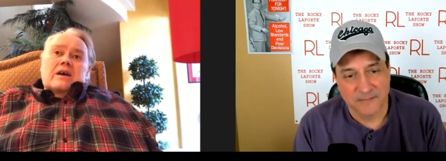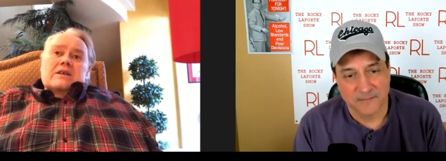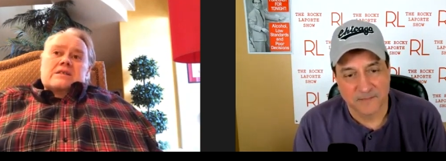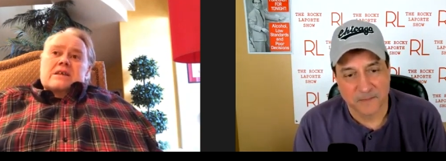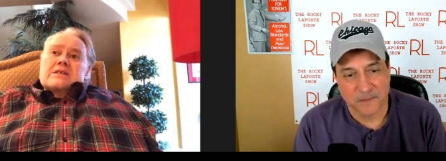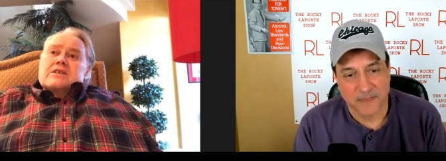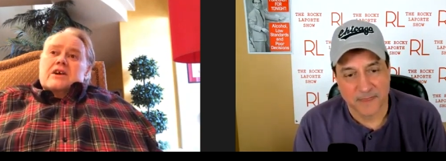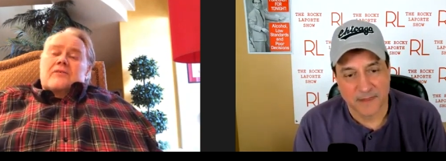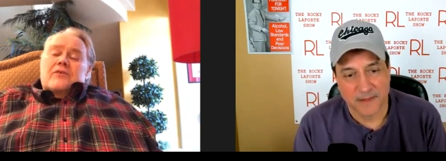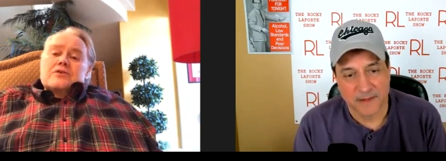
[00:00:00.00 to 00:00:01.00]
Speaker 1: is this
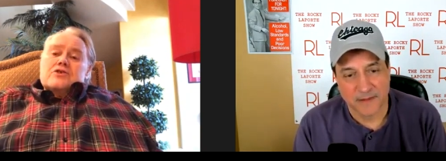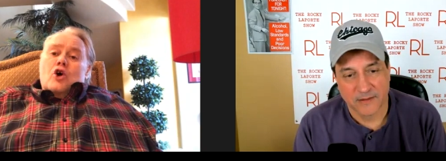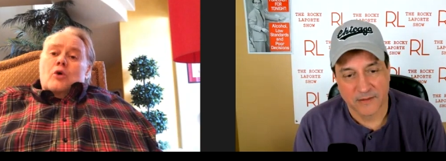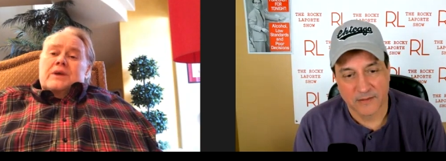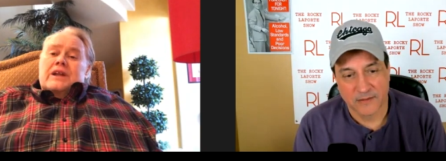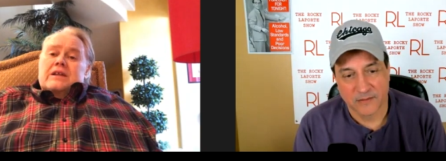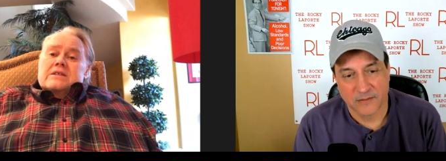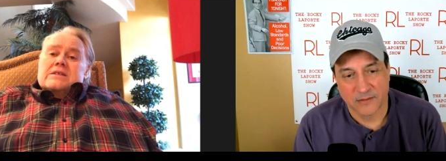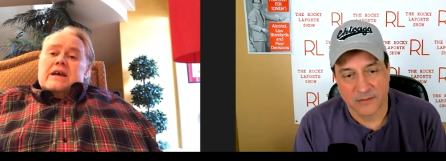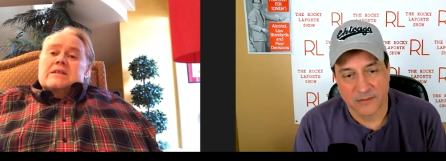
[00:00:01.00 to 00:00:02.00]
their first
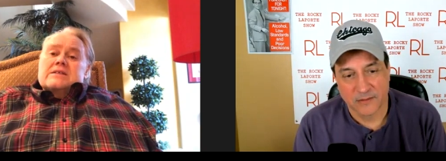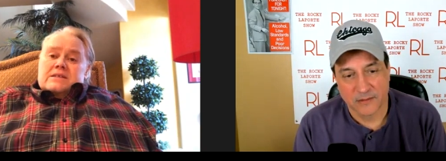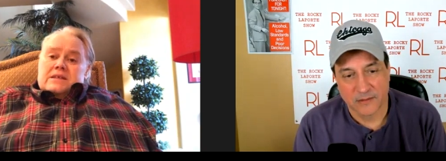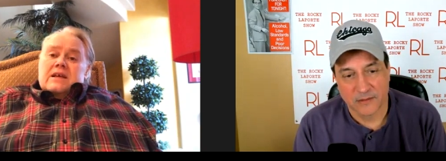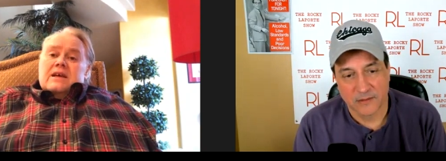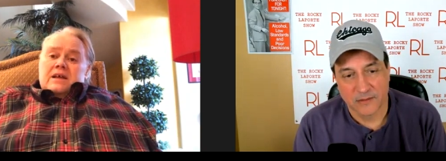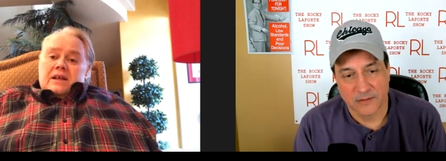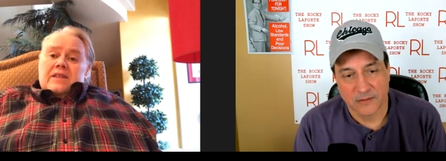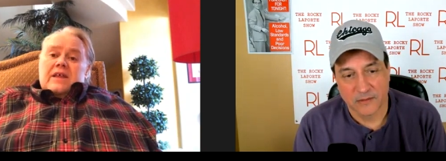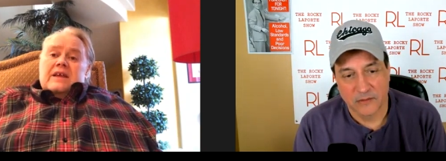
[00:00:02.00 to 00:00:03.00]
opening since
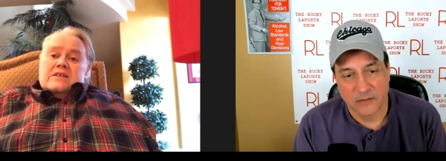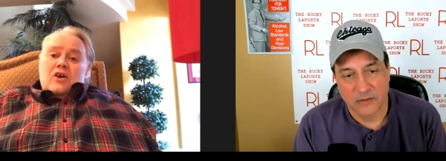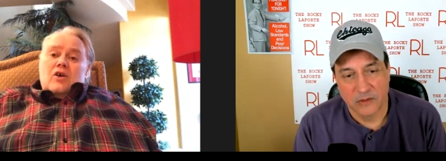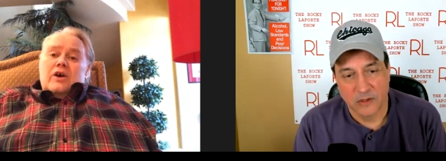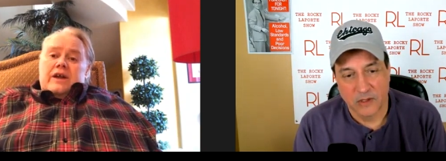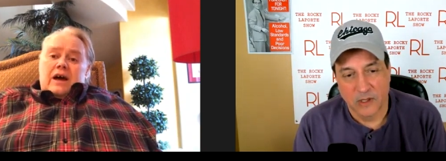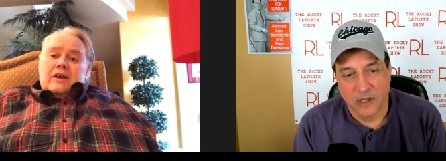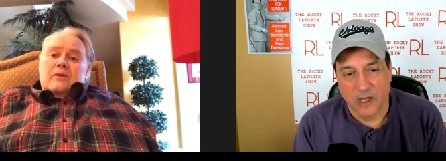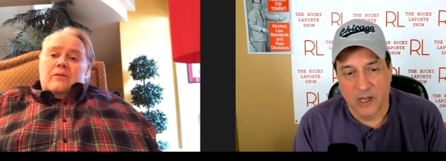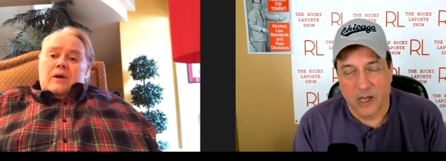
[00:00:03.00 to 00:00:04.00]
things are going
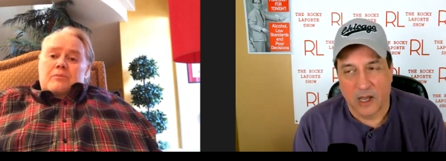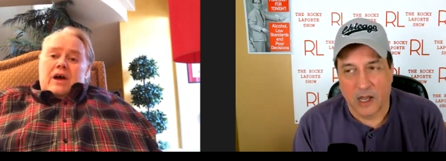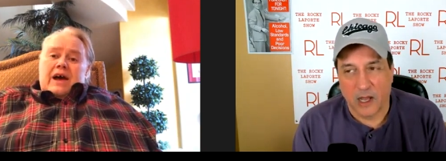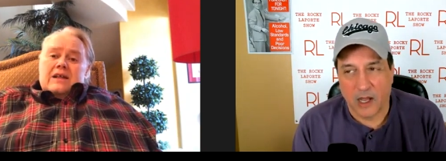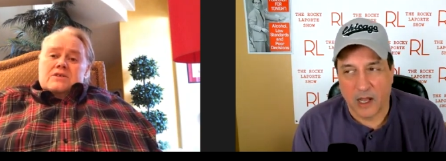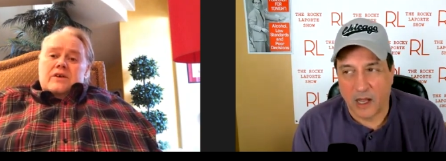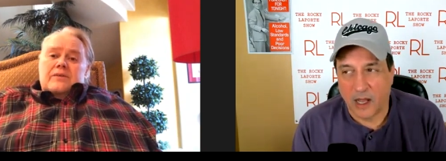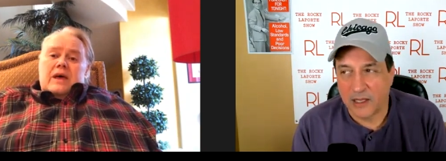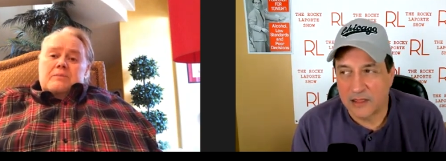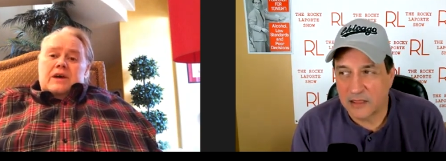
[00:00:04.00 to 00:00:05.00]
on over at Brad's, or
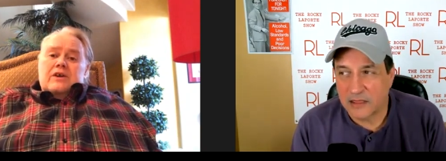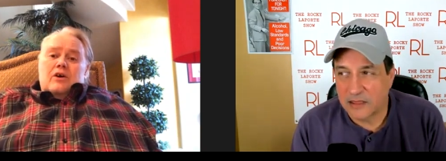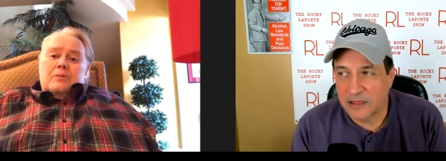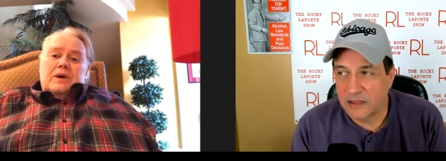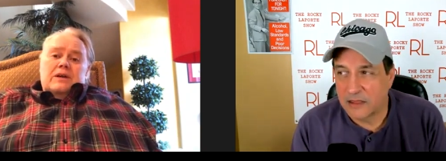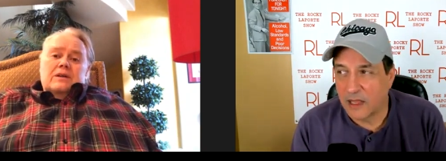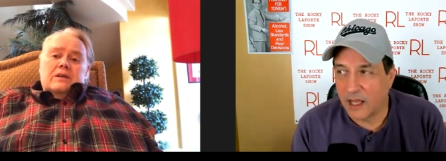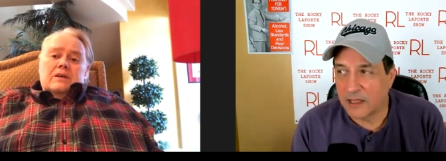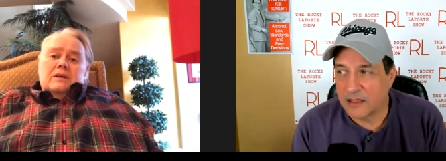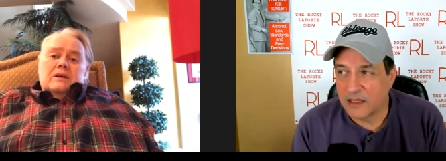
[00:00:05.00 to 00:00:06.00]
have they I, been open?
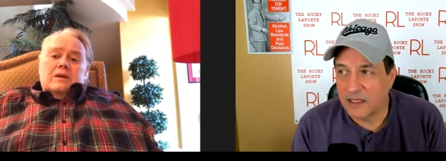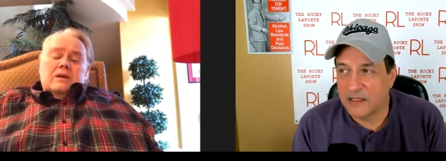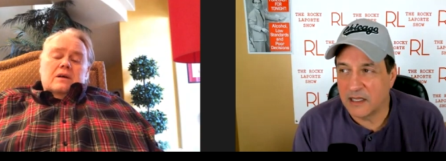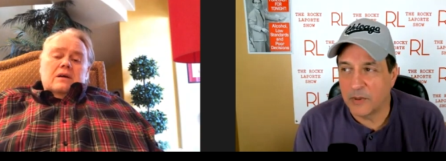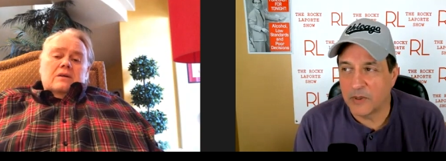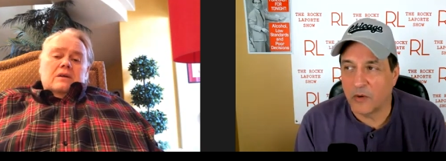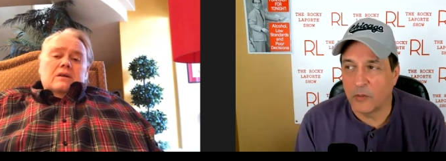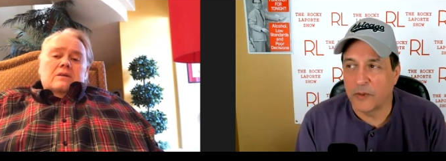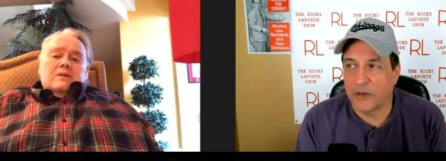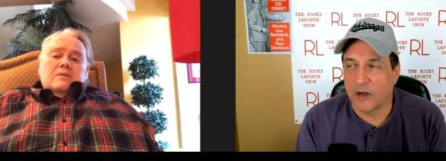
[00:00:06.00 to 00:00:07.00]
Speaker 2: I think they've been
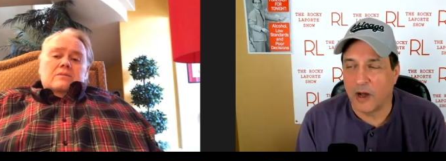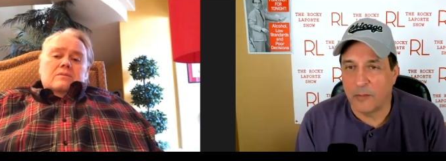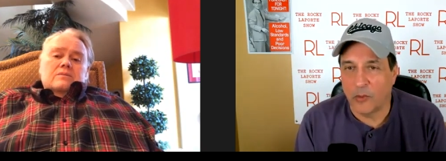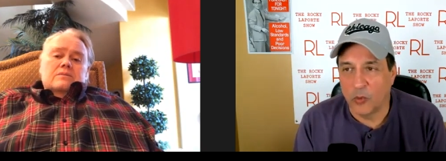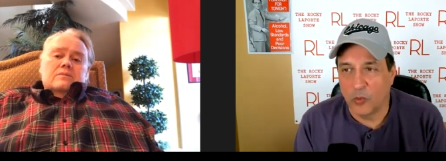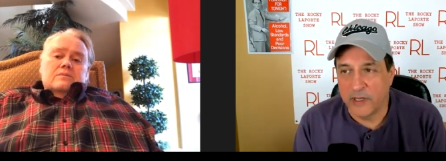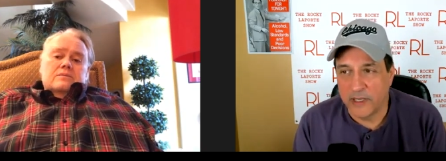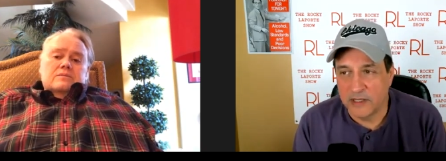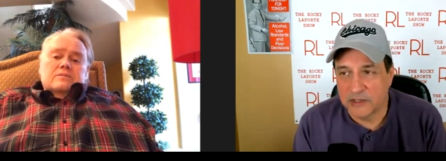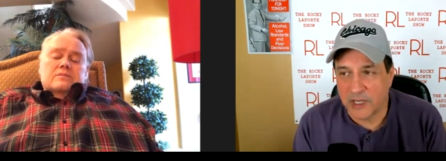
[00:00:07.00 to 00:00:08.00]
open a couple
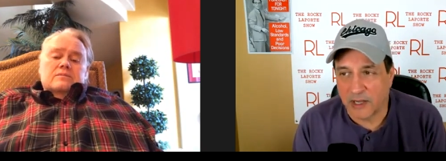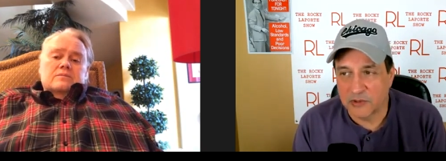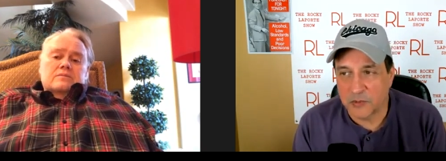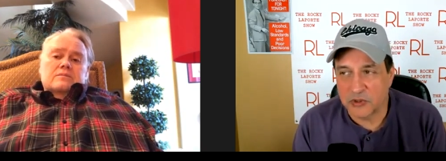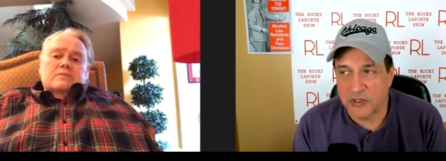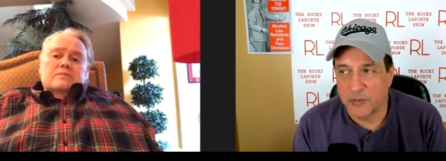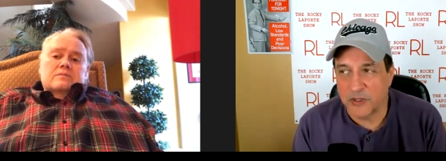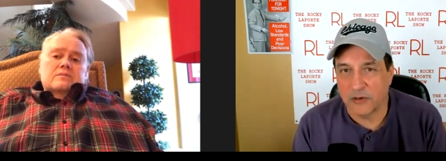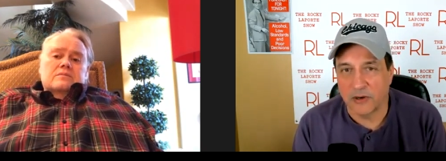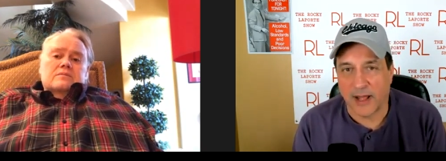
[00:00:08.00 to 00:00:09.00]
weeks. I was supposed to
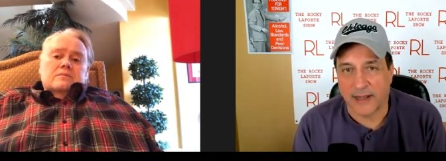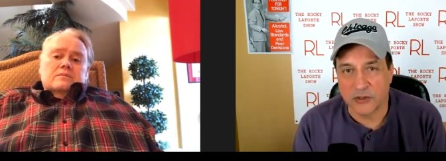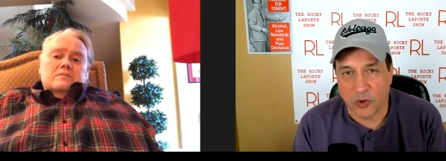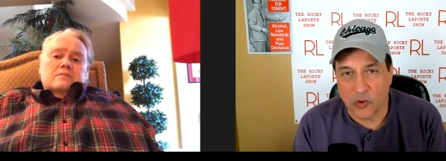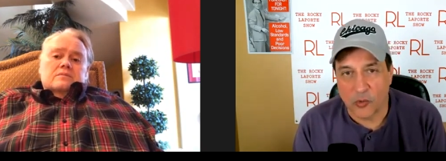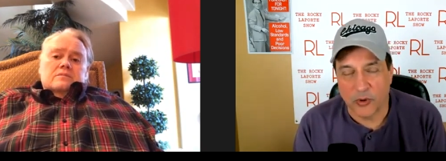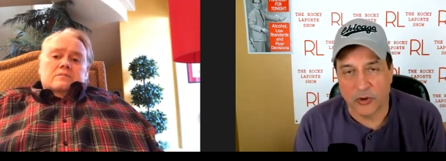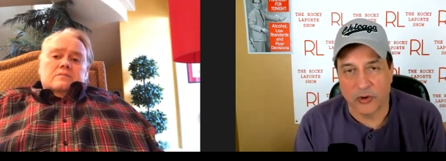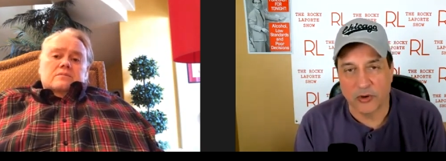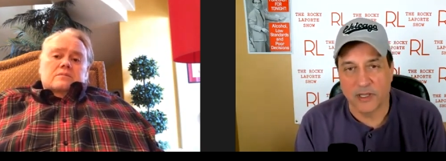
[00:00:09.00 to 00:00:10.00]
be there in
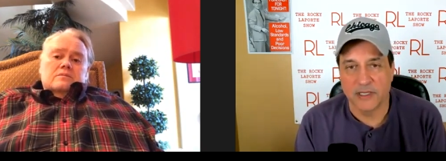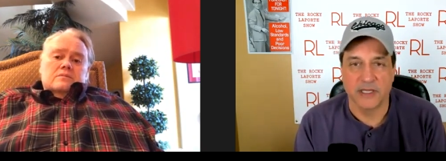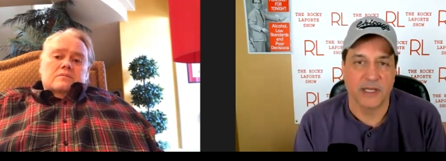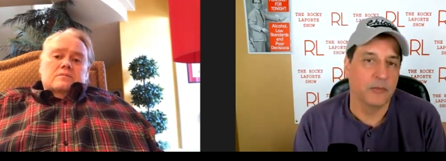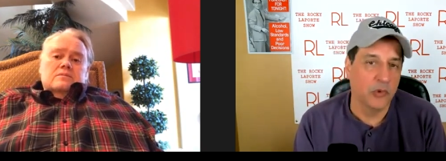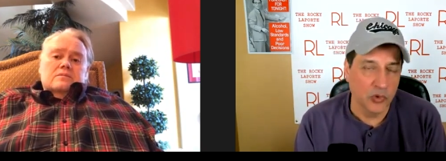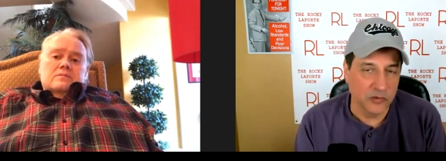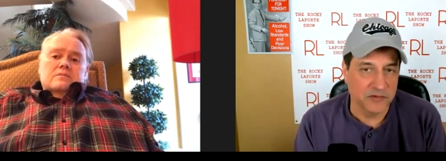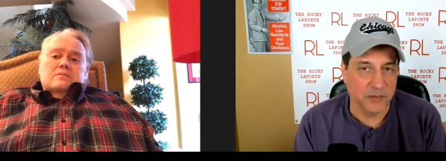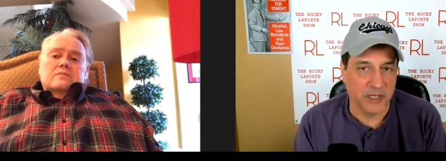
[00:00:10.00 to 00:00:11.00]
October, and then they moved